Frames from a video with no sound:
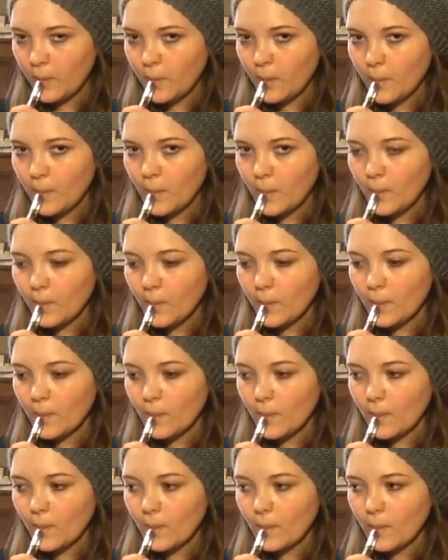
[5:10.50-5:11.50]

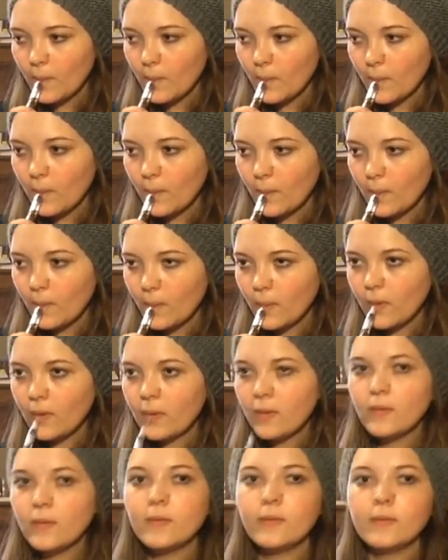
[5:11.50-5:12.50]

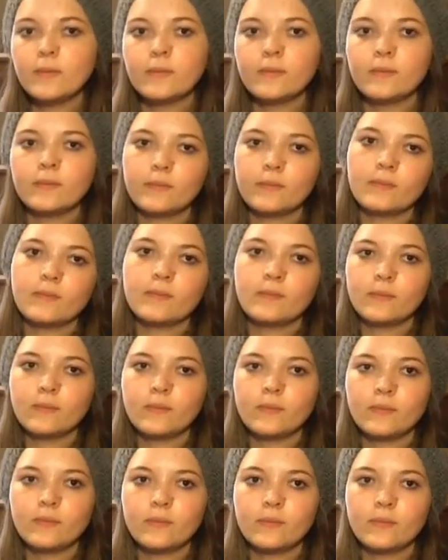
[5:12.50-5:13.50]

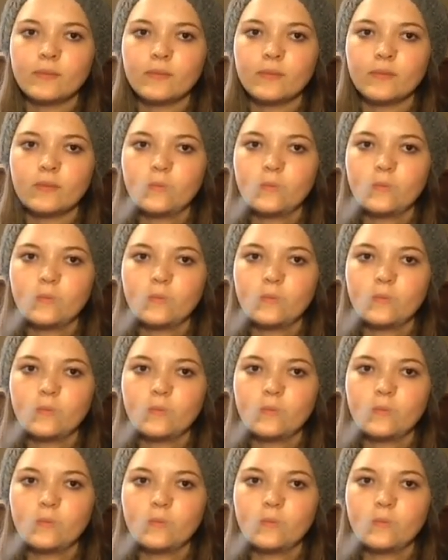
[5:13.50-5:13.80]
[no speech]